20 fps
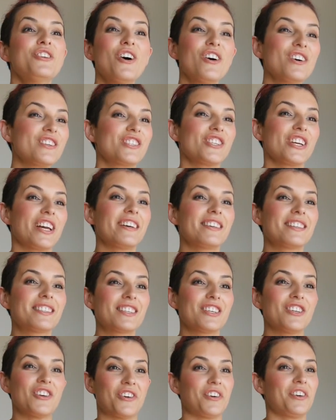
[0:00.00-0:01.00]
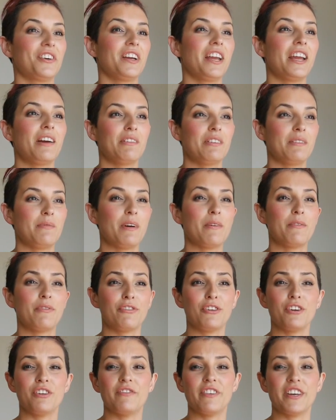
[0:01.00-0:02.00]
Not just, you know,
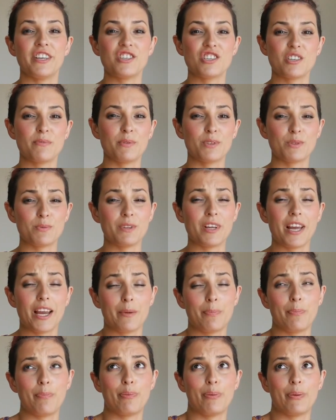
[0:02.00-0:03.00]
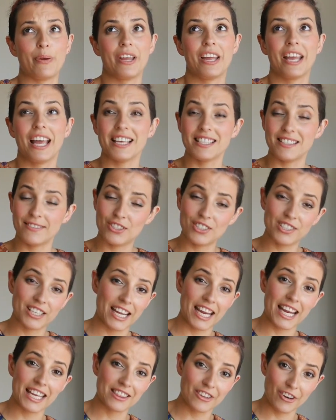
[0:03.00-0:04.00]
fruit and vegetables were like, as if she's
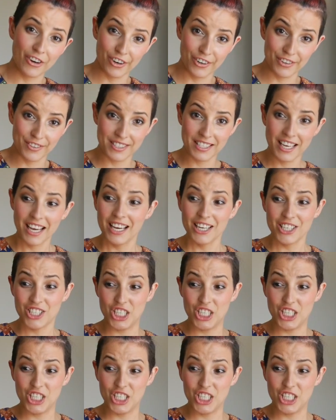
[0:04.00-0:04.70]
gonna eat those.